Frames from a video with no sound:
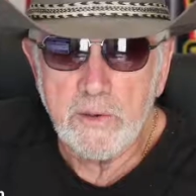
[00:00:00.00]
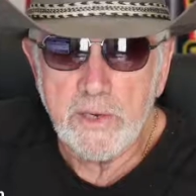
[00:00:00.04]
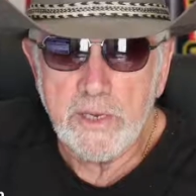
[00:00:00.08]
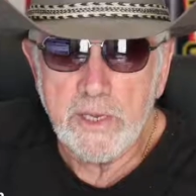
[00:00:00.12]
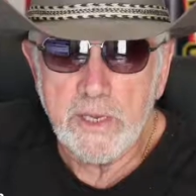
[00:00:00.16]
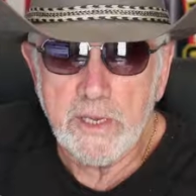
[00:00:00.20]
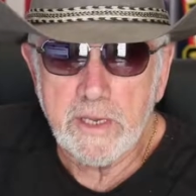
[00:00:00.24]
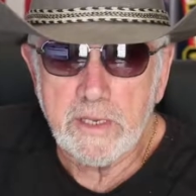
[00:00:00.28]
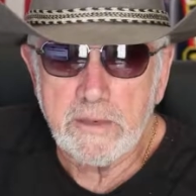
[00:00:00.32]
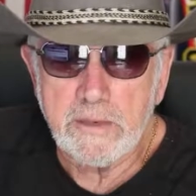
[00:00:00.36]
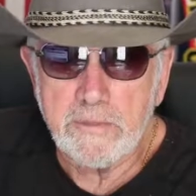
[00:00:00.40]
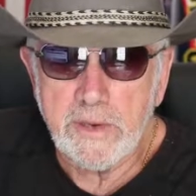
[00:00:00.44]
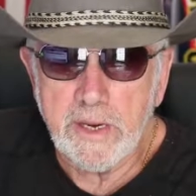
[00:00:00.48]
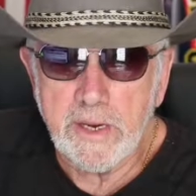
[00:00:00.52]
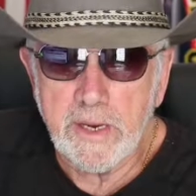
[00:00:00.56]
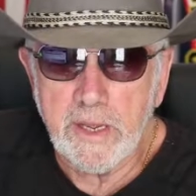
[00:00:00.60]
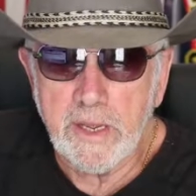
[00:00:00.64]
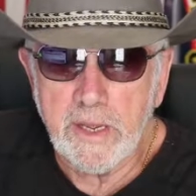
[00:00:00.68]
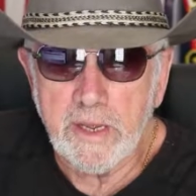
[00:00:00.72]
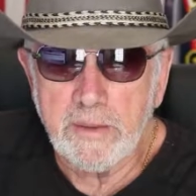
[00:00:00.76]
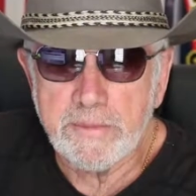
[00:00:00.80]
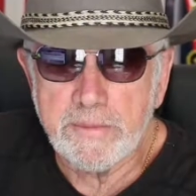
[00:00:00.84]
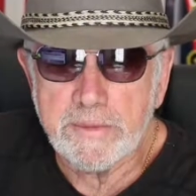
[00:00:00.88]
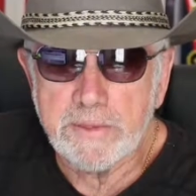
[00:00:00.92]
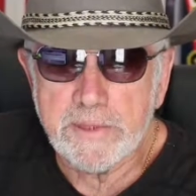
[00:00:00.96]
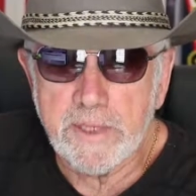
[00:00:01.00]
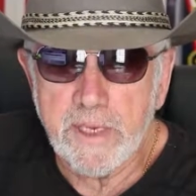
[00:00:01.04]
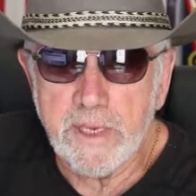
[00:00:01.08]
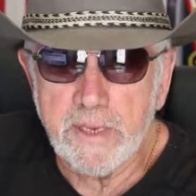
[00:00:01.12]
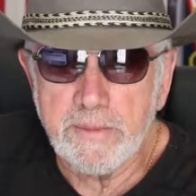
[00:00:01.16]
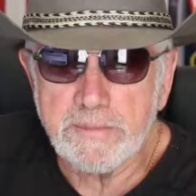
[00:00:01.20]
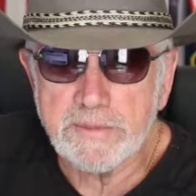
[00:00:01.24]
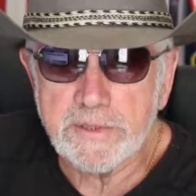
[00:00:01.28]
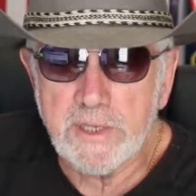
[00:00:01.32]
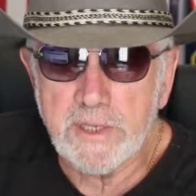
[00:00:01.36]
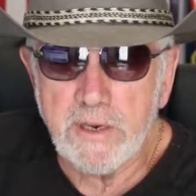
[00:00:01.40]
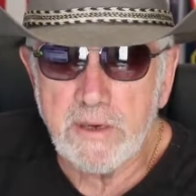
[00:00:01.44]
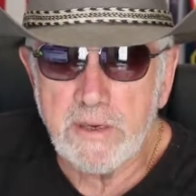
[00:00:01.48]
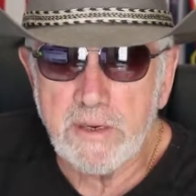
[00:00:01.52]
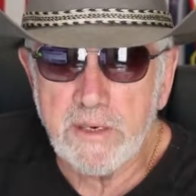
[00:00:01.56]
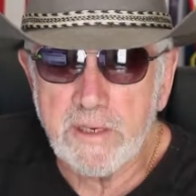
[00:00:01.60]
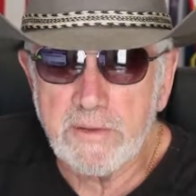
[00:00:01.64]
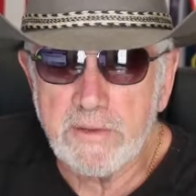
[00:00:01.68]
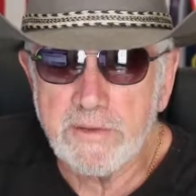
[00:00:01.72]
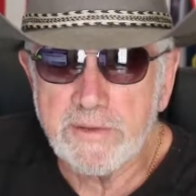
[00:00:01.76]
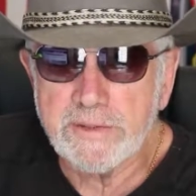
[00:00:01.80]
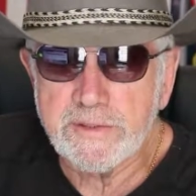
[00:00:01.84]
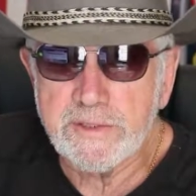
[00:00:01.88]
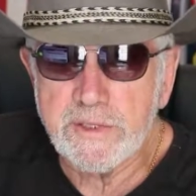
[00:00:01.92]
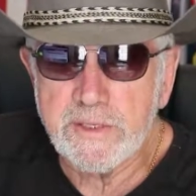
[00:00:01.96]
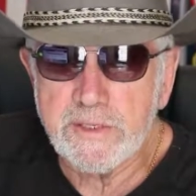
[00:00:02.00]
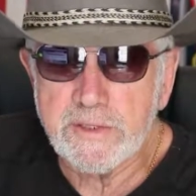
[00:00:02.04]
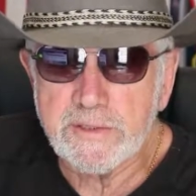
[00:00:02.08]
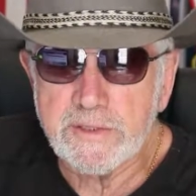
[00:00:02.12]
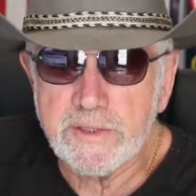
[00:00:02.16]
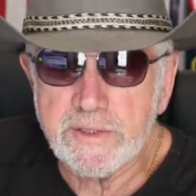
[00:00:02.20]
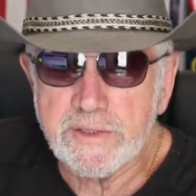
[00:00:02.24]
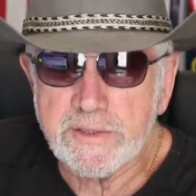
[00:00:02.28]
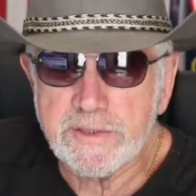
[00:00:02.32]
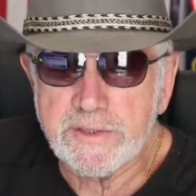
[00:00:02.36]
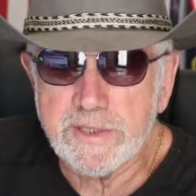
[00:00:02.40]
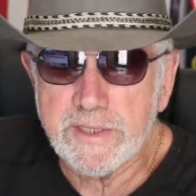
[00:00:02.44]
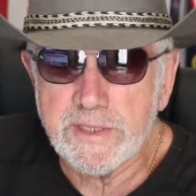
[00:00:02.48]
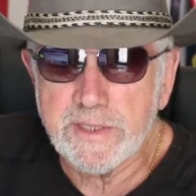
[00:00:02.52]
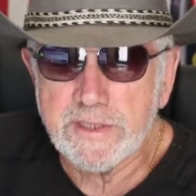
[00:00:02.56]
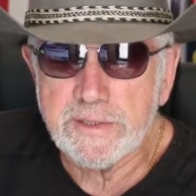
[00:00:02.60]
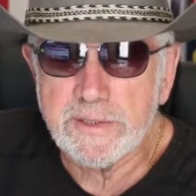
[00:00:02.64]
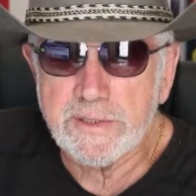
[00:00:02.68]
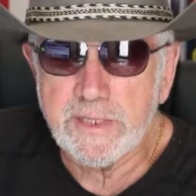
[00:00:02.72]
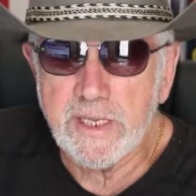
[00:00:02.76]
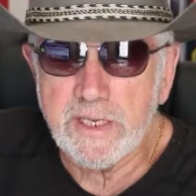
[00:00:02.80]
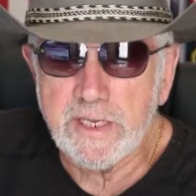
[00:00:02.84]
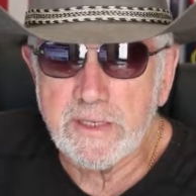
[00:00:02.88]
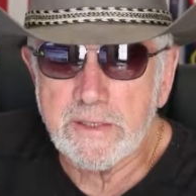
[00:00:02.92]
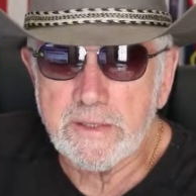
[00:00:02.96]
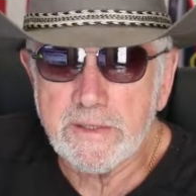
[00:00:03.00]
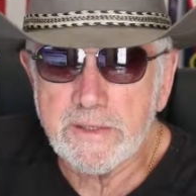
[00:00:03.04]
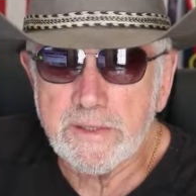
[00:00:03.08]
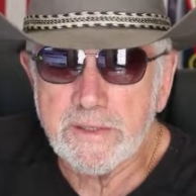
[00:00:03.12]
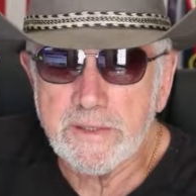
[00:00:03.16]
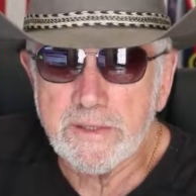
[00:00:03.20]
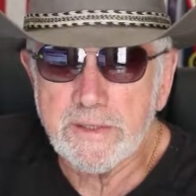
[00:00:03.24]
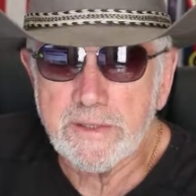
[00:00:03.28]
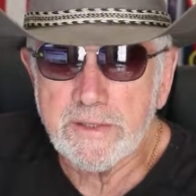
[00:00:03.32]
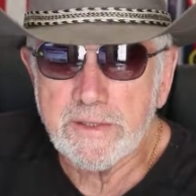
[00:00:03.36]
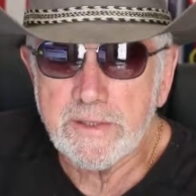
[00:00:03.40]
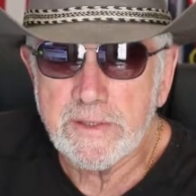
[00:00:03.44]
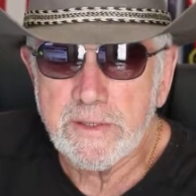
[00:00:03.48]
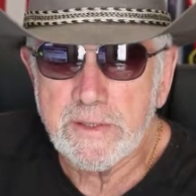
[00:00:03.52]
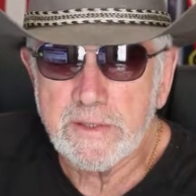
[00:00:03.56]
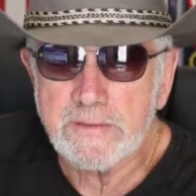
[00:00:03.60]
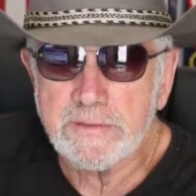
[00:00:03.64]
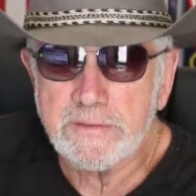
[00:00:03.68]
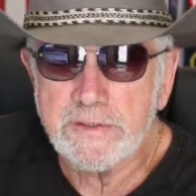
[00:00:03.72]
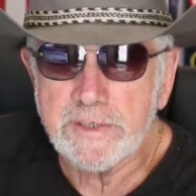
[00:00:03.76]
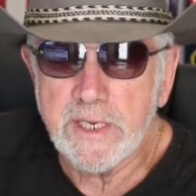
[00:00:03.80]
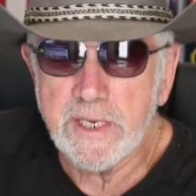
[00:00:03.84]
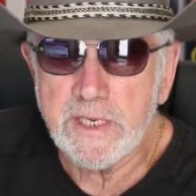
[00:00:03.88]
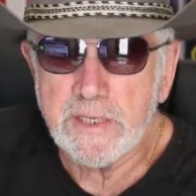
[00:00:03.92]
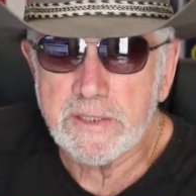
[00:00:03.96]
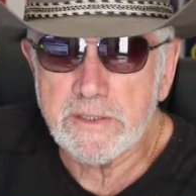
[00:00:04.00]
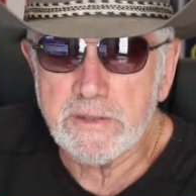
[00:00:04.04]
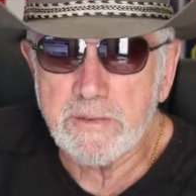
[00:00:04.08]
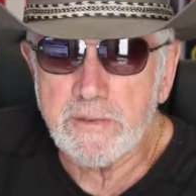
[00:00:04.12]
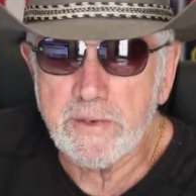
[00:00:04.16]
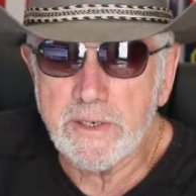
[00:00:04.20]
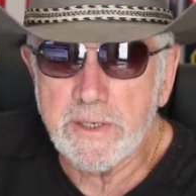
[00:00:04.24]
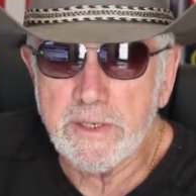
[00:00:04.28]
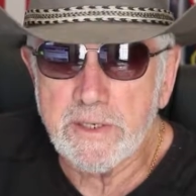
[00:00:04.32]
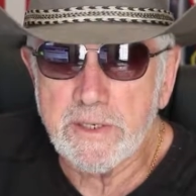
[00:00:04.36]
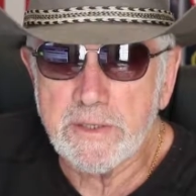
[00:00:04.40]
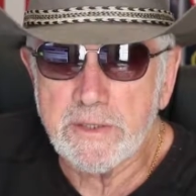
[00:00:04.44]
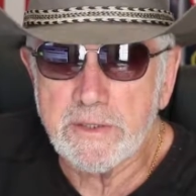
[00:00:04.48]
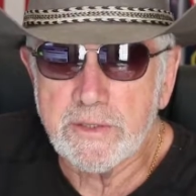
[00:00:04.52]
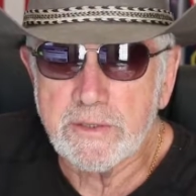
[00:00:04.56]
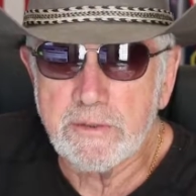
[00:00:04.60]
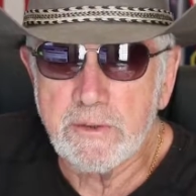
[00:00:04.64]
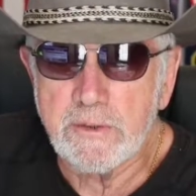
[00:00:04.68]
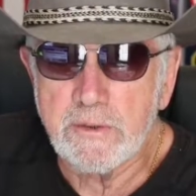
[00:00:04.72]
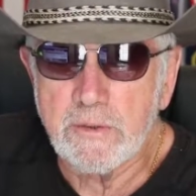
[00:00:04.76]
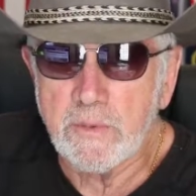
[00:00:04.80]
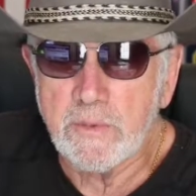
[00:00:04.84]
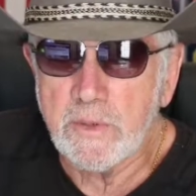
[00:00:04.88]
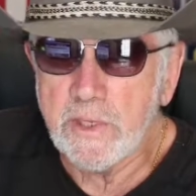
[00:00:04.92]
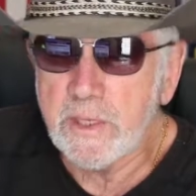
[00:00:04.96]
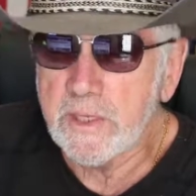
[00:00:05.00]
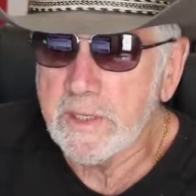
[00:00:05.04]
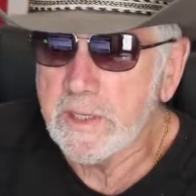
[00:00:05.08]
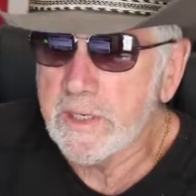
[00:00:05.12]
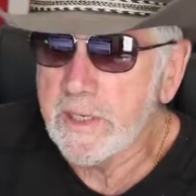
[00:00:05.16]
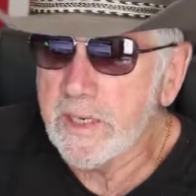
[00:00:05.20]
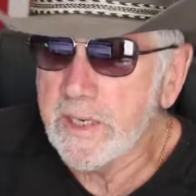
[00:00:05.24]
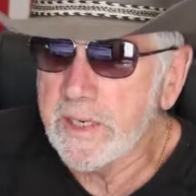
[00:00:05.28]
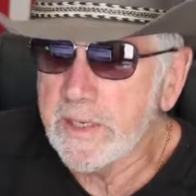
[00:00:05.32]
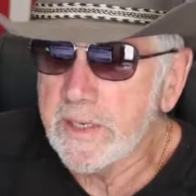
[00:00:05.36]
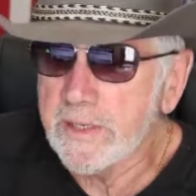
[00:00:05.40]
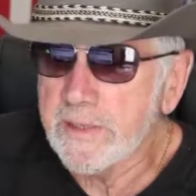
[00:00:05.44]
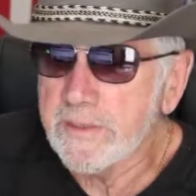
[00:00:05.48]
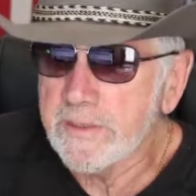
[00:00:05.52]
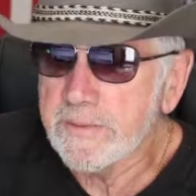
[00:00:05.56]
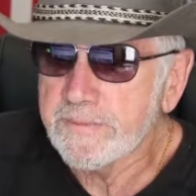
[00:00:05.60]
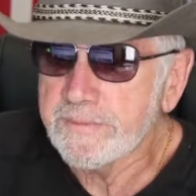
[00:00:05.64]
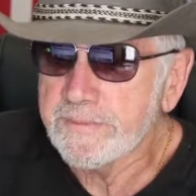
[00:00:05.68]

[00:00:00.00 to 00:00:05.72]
again. My name is Gabe Zolna. This is the 16th of January, 2019.